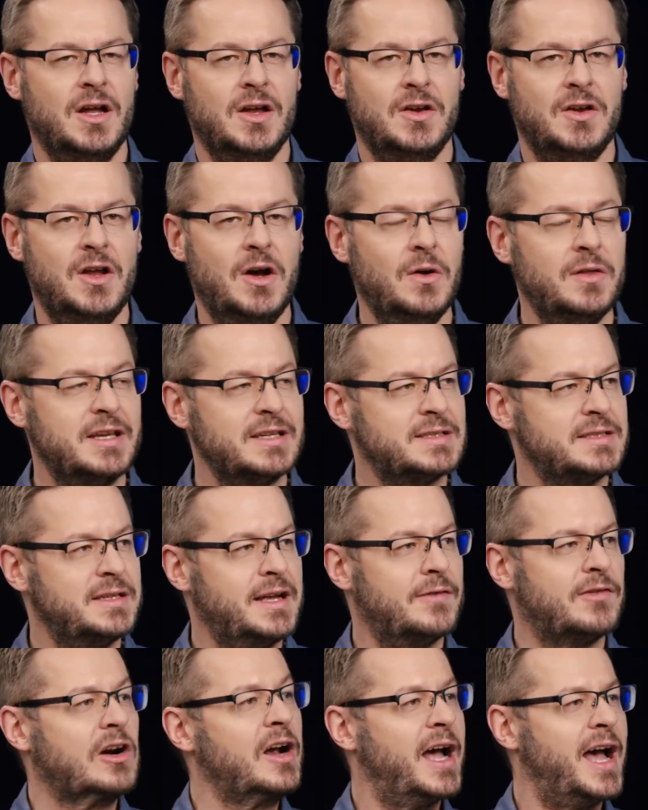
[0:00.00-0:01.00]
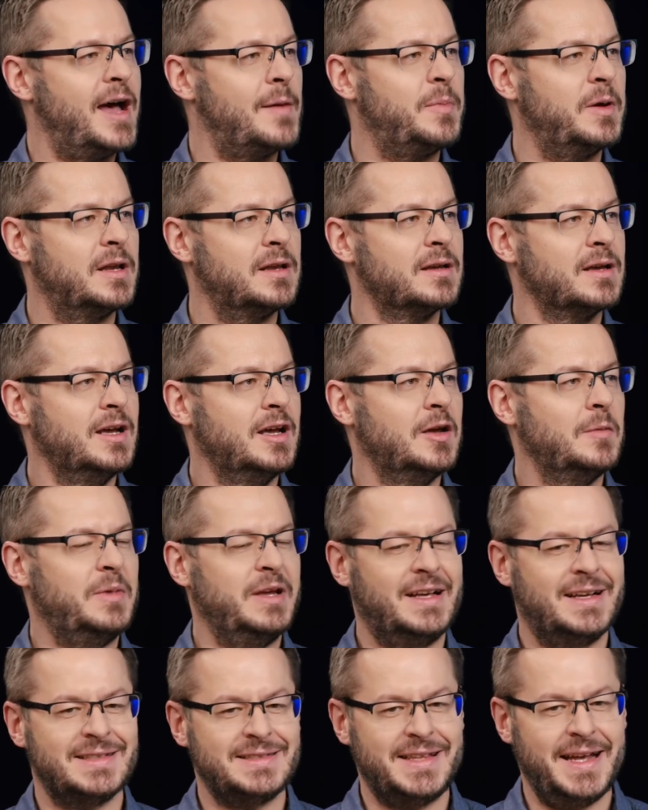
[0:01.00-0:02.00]
no, this never happened,
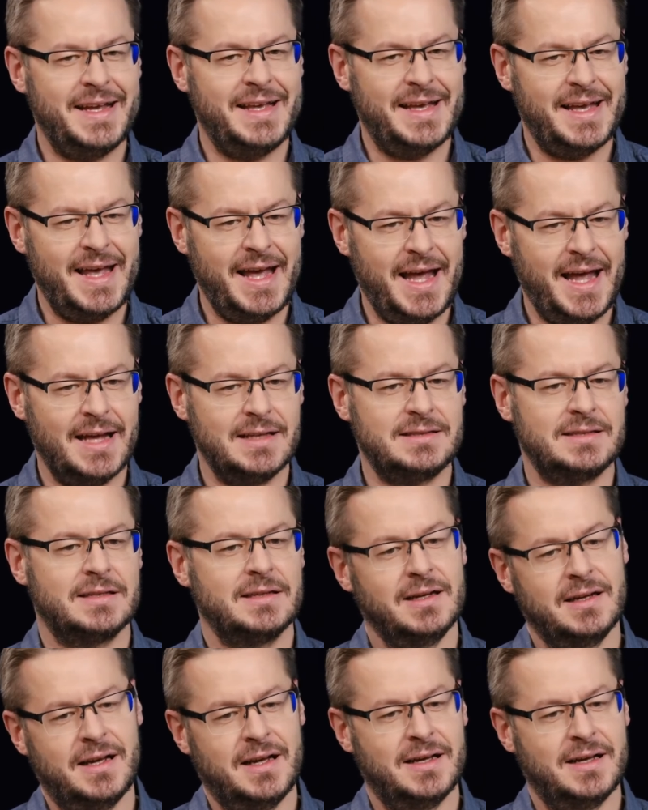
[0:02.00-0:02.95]
because they can't